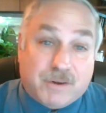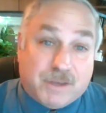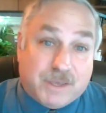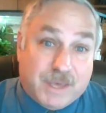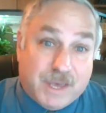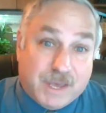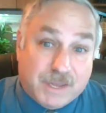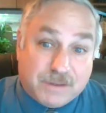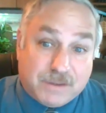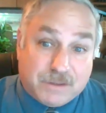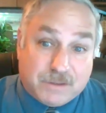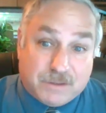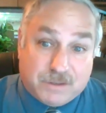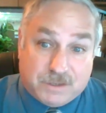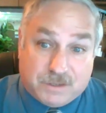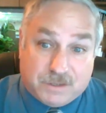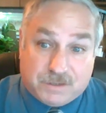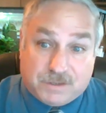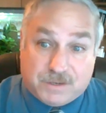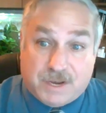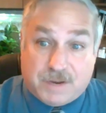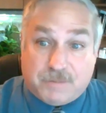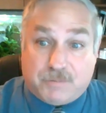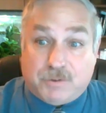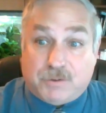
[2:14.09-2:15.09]
again to the
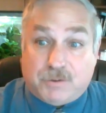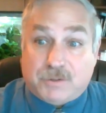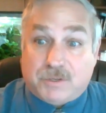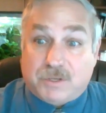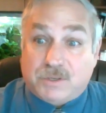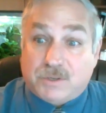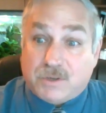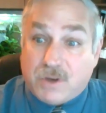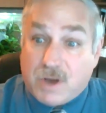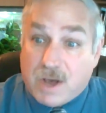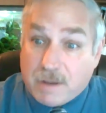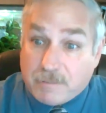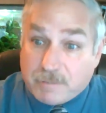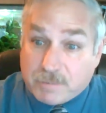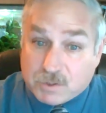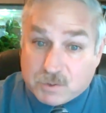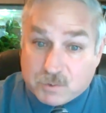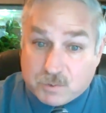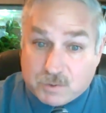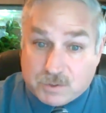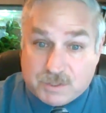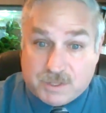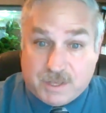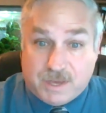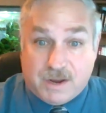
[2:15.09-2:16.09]
disciples, and Thomas
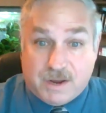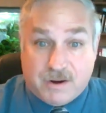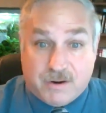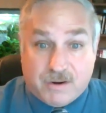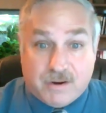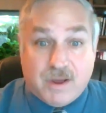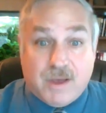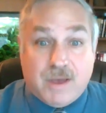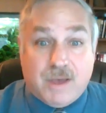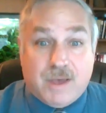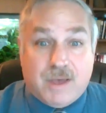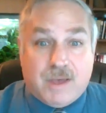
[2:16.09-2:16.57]
was there.